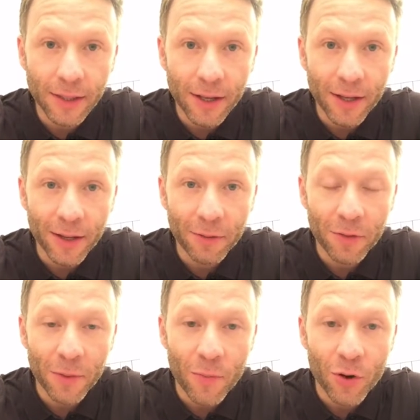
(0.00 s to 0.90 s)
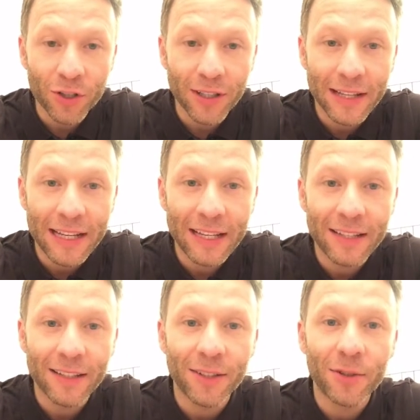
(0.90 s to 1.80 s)
If you've been watching
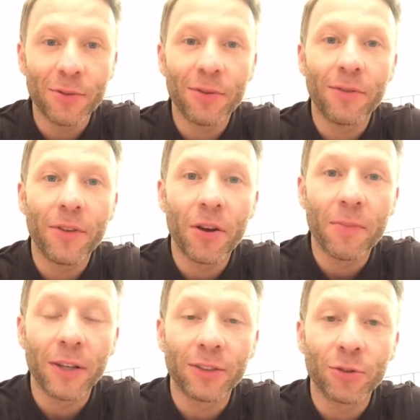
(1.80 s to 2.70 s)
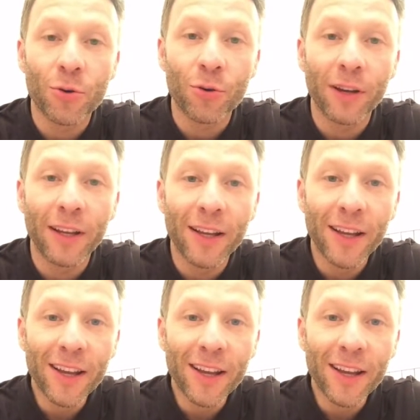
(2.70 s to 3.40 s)
these, you would have known my story.